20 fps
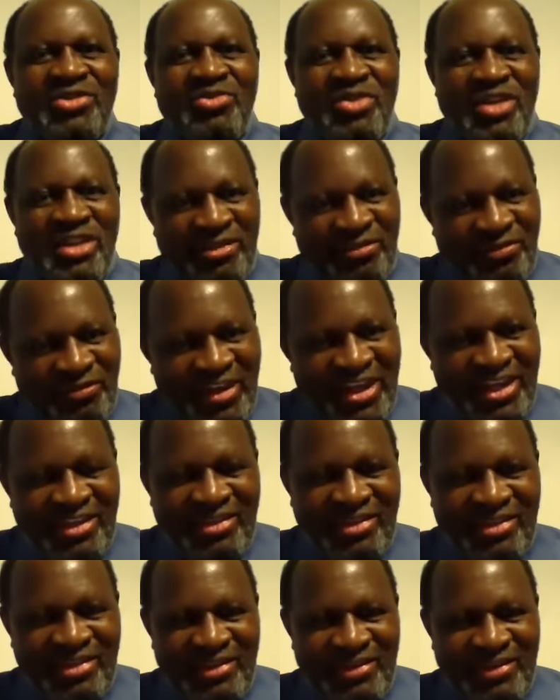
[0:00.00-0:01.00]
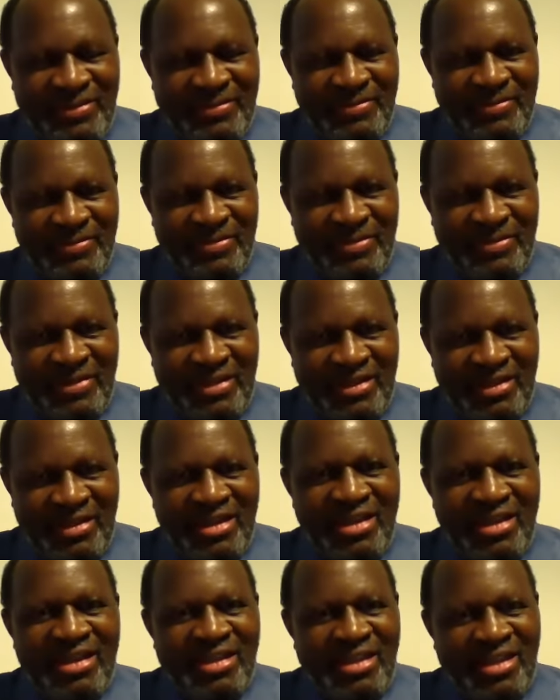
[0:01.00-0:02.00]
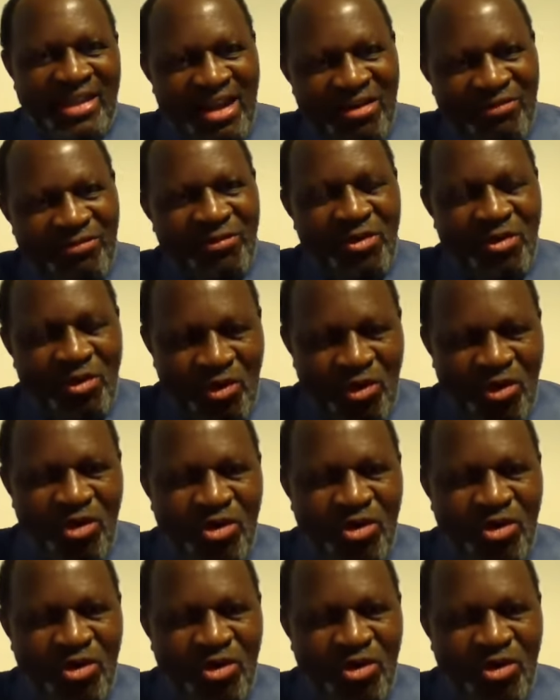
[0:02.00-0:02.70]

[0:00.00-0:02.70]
with faith. Therefore,